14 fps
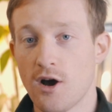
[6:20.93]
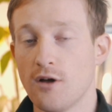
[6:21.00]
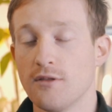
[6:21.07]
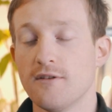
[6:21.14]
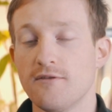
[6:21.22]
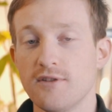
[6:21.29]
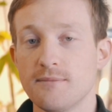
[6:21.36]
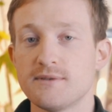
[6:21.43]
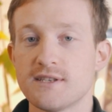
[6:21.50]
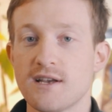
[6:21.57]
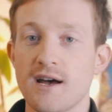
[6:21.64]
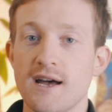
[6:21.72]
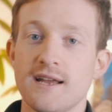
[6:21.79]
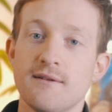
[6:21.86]
On the flip
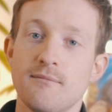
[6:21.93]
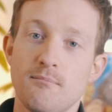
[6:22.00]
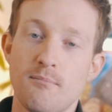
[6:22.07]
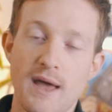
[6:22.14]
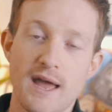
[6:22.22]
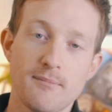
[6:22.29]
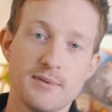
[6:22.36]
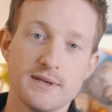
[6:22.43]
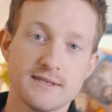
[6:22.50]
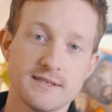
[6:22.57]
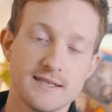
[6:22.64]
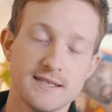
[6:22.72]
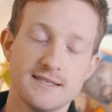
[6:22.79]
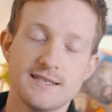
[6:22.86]
side, bad
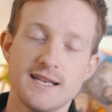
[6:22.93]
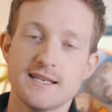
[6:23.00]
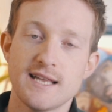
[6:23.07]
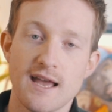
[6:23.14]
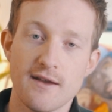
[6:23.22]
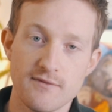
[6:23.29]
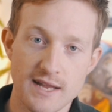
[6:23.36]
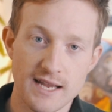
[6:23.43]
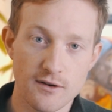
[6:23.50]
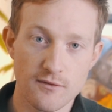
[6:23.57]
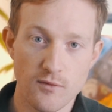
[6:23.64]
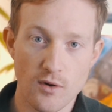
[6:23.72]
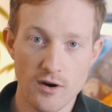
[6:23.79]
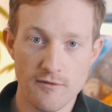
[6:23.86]
businesses tend to have
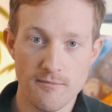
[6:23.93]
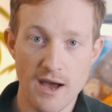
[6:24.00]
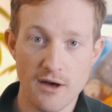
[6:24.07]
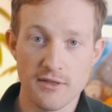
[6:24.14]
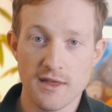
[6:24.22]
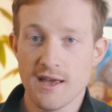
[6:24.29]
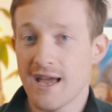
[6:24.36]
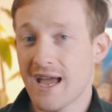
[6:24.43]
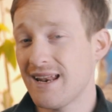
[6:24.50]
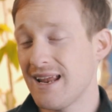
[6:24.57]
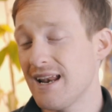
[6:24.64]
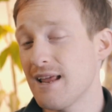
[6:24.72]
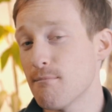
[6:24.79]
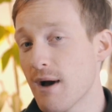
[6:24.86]
negative word of mouth, and
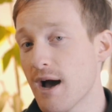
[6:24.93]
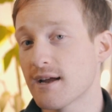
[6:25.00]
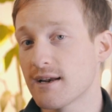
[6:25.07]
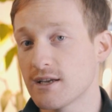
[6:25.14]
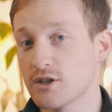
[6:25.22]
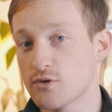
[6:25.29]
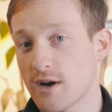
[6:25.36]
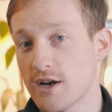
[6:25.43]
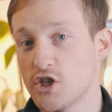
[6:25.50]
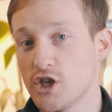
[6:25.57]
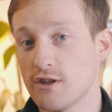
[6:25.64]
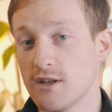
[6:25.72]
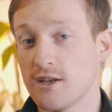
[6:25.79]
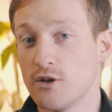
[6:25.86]
any marketing
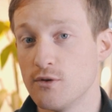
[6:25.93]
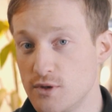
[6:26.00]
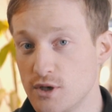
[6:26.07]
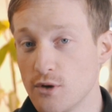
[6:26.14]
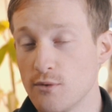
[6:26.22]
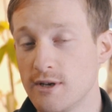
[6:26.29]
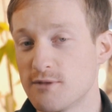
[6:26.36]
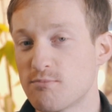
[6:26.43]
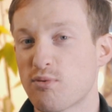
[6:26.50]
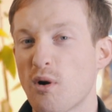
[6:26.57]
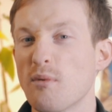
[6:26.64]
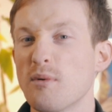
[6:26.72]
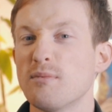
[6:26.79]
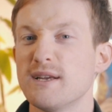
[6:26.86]
strategy that you do is
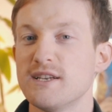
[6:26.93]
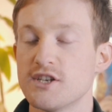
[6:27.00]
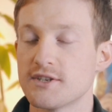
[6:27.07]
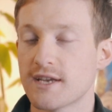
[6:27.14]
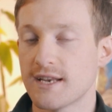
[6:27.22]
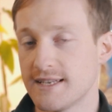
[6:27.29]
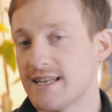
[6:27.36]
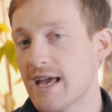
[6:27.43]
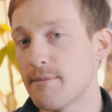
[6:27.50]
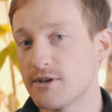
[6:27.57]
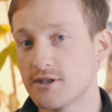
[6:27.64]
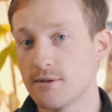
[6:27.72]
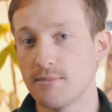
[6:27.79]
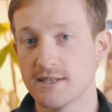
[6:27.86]
probably just going to
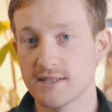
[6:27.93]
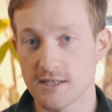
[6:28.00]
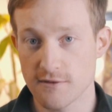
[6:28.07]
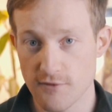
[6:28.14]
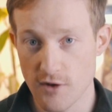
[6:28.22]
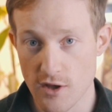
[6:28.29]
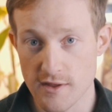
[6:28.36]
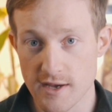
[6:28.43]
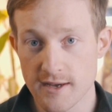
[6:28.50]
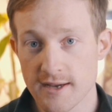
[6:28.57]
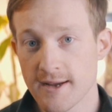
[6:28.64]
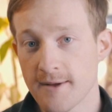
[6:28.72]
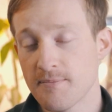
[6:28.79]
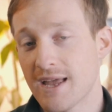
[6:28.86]
damage the business further.
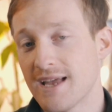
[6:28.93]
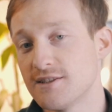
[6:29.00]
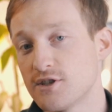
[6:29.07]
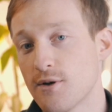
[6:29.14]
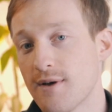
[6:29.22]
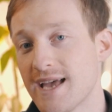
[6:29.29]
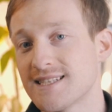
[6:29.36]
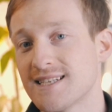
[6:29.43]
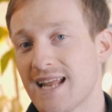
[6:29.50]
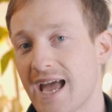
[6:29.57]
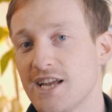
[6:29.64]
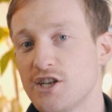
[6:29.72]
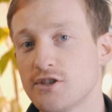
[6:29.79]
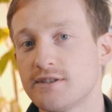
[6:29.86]
And so as an
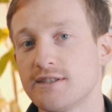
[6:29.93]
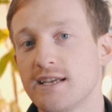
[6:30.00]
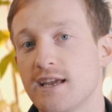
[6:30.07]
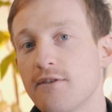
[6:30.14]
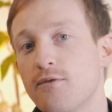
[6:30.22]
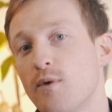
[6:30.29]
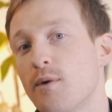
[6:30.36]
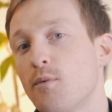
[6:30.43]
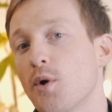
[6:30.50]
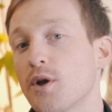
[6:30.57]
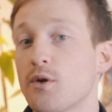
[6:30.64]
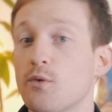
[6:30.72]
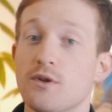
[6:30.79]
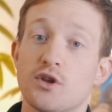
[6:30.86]
agency, if we're
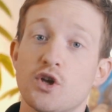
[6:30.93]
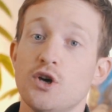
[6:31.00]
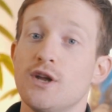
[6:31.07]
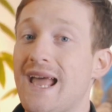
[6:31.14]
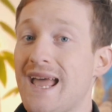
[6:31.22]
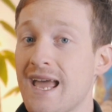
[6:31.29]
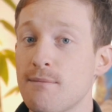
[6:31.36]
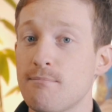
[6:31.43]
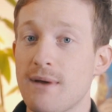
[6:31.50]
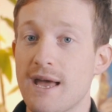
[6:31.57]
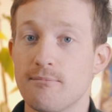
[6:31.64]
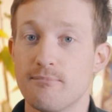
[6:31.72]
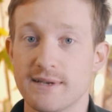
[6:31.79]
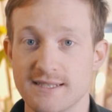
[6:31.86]
working with good and
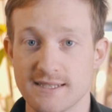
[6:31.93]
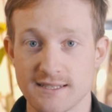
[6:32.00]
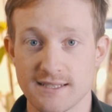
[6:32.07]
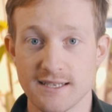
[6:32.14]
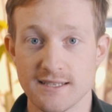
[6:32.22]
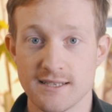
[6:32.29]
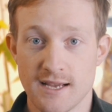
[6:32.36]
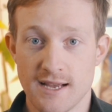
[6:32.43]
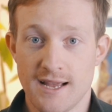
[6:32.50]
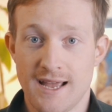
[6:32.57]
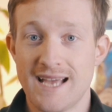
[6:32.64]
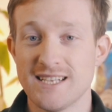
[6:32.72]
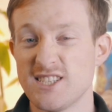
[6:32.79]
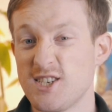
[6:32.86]
bad businesses,
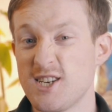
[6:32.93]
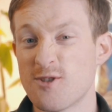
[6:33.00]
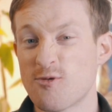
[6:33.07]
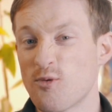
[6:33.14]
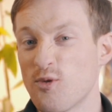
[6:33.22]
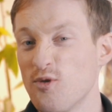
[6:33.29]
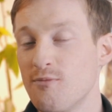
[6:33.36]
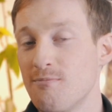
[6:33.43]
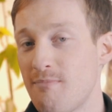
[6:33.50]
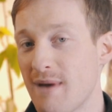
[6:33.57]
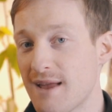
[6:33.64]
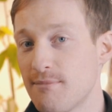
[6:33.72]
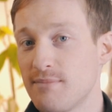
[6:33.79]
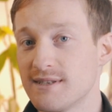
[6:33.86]
as a general rule,
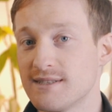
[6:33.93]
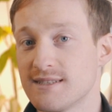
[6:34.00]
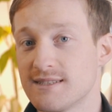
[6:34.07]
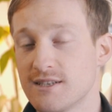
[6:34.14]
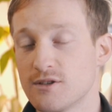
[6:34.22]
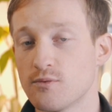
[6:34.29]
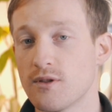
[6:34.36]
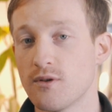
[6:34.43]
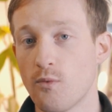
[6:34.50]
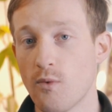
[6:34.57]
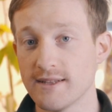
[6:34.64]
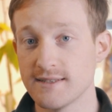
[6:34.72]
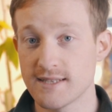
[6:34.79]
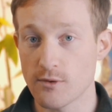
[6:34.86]
bad businesses were the
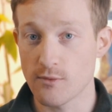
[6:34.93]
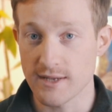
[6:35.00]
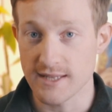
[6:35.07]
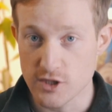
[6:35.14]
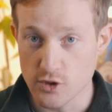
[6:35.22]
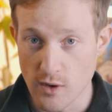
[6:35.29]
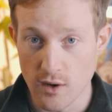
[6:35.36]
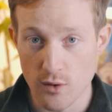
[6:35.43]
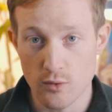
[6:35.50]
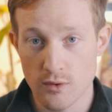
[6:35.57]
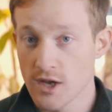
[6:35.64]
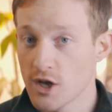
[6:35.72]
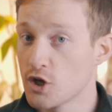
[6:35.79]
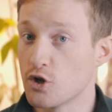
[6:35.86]
ones that really
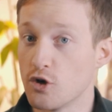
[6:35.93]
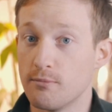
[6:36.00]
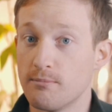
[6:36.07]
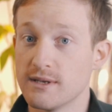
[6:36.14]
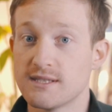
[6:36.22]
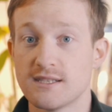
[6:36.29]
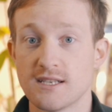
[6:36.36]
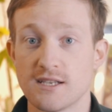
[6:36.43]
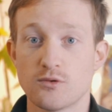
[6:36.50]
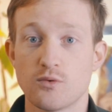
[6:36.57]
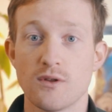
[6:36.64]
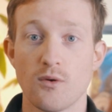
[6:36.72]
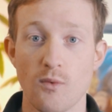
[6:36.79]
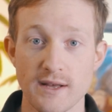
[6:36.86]
struggled, good businesses
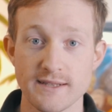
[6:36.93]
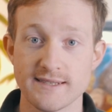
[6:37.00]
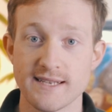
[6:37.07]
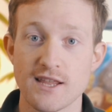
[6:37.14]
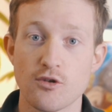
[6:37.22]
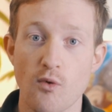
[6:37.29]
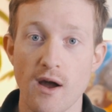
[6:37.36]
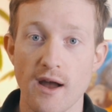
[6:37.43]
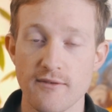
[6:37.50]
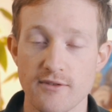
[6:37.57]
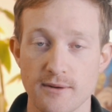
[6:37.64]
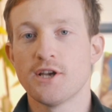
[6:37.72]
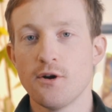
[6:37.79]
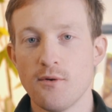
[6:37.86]
were the ones that
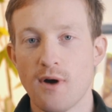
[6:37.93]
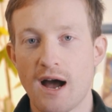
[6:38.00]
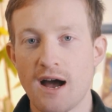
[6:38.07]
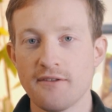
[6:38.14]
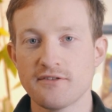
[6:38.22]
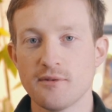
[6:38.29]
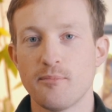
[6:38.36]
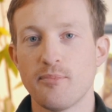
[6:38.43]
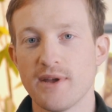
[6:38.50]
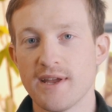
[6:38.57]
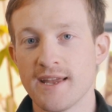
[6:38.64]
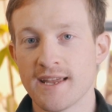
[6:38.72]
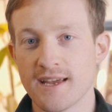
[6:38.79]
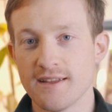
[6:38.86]
thrived. So after
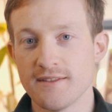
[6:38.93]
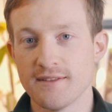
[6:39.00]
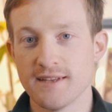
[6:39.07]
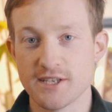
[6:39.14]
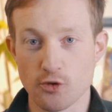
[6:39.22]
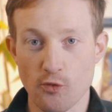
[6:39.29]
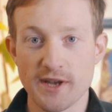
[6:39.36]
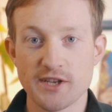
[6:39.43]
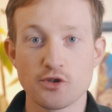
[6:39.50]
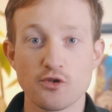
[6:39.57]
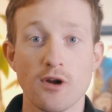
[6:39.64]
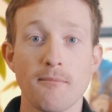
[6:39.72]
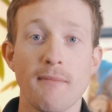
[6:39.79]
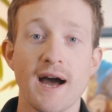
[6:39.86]
being in this
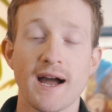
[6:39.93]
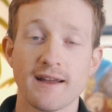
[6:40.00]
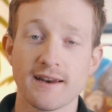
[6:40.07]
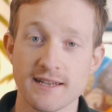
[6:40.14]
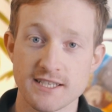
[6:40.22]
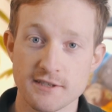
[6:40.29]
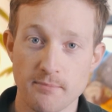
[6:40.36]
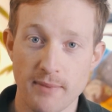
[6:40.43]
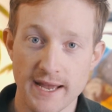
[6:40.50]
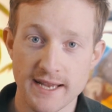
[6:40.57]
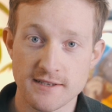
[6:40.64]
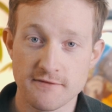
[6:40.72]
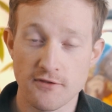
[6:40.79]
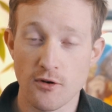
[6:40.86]
restaurant marketing
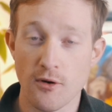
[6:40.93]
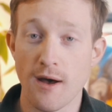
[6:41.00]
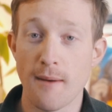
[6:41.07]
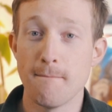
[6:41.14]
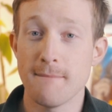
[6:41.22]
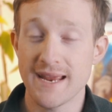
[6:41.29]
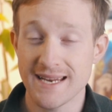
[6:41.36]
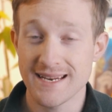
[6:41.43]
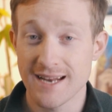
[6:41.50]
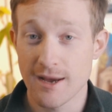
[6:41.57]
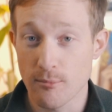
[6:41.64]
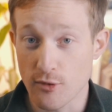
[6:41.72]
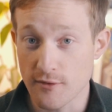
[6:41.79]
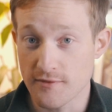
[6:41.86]
space for a many
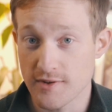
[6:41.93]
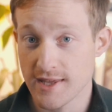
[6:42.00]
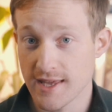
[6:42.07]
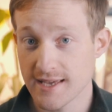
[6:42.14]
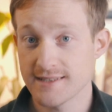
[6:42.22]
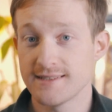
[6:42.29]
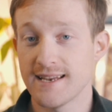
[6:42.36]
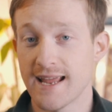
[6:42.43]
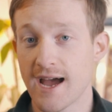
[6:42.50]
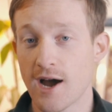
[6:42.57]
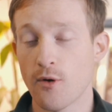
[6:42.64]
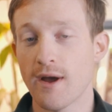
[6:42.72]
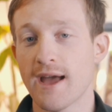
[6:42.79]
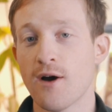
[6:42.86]
number of years
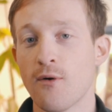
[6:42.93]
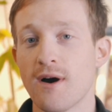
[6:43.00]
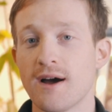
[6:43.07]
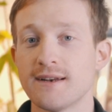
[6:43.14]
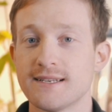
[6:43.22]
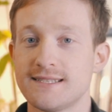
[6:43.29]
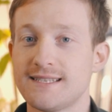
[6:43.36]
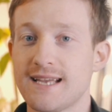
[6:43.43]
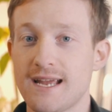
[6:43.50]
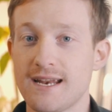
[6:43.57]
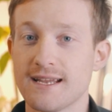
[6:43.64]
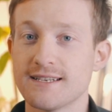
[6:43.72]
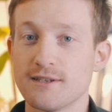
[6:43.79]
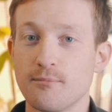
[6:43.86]
now, our
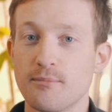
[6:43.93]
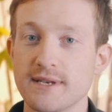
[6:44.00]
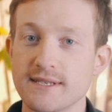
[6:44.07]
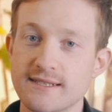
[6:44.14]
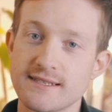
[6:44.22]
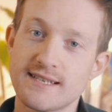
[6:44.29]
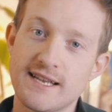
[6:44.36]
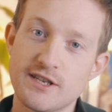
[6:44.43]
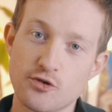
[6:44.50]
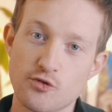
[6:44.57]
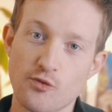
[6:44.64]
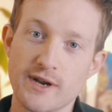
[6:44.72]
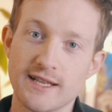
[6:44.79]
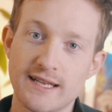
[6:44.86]
understanding as a business has
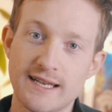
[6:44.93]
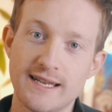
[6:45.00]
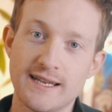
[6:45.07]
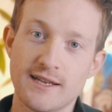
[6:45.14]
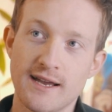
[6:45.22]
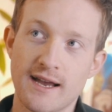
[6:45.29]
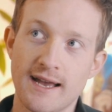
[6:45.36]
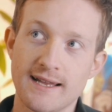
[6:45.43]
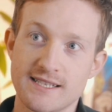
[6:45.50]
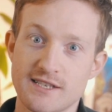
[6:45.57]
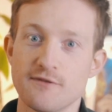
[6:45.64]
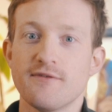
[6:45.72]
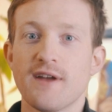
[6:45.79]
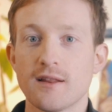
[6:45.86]
really
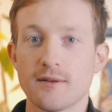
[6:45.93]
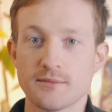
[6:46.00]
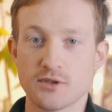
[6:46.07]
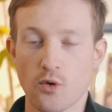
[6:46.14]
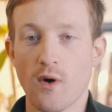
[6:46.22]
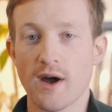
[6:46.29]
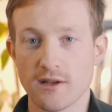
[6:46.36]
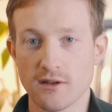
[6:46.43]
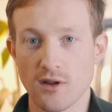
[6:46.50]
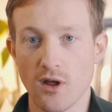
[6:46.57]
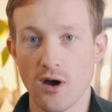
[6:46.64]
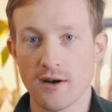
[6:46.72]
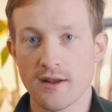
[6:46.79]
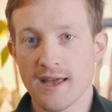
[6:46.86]
developed quite a
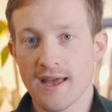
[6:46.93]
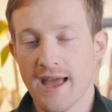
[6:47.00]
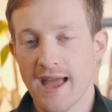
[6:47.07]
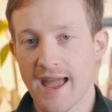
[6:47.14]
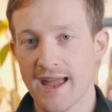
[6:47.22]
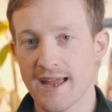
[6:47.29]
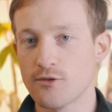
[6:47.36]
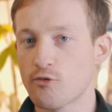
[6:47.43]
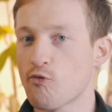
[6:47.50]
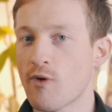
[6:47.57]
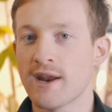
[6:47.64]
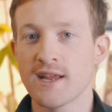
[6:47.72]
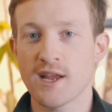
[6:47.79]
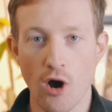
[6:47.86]
lot. And
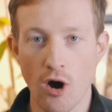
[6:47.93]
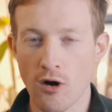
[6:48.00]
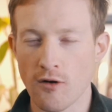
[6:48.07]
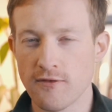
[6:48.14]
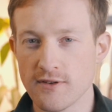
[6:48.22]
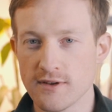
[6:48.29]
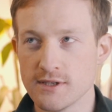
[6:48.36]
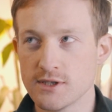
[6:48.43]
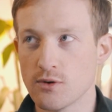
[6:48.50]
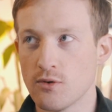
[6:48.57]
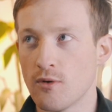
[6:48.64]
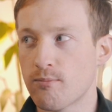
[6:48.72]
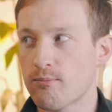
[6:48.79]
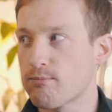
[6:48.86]
running offers
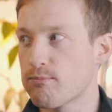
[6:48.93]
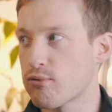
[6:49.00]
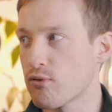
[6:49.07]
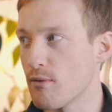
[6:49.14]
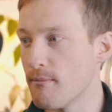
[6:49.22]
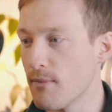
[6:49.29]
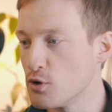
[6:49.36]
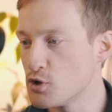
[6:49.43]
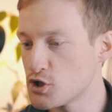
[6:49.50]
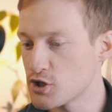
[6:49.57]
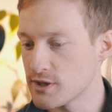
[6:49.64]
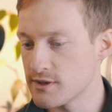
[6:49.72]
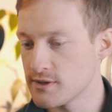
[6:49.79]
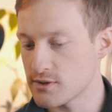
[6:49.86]
or
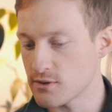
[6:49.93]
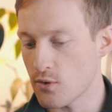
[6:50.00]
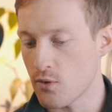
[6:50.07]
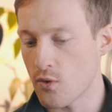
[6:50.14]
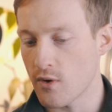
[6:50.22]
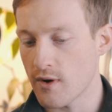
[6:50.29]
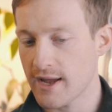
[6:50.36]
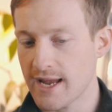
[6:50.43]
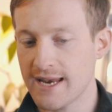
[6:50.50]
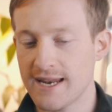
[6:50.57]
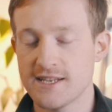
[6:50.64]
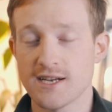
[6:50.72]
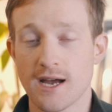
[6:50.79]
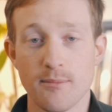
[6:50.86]
promotions or
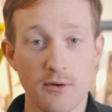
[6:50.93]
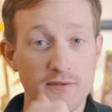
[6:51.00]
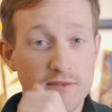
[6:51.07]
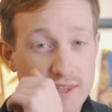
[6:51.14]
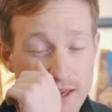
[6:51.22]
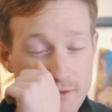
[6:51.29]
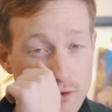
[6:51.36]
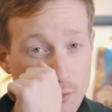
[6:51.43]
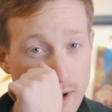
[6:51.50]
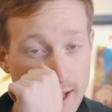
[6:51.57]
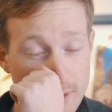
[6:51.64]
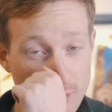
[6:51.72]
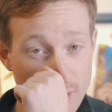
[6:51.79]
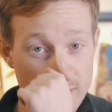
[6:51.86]
any type of
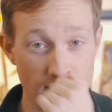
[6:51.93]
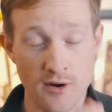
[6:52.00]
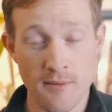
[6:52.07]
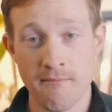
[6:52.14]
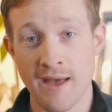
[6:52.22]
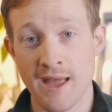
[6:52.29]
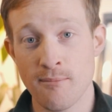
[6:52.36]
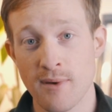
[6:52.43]
giveaway, whatever it may